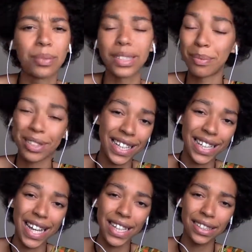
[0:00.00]
something like
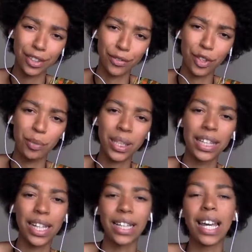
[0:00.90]
that. You feel me?
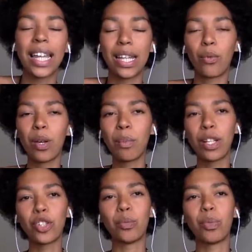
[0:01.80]
Like that
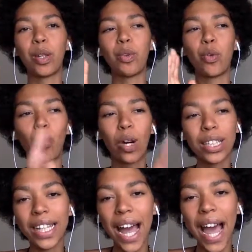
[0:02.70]
women should be with
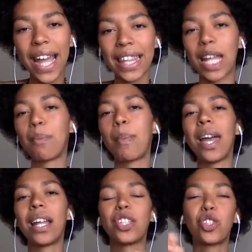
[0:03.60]
one guy and that
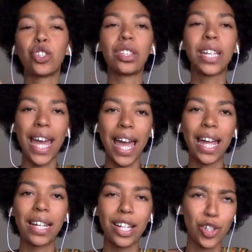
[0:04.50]
men sh
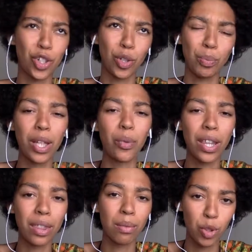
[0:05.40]
can and should be
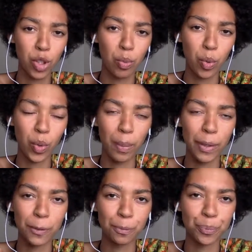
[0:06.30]
with multiple
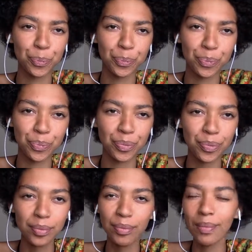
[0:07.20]
women.
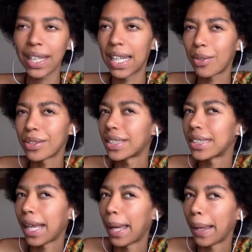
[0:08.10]
And I was
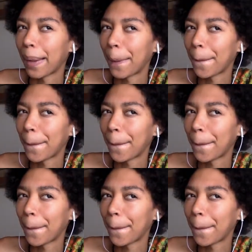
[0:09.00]
just like,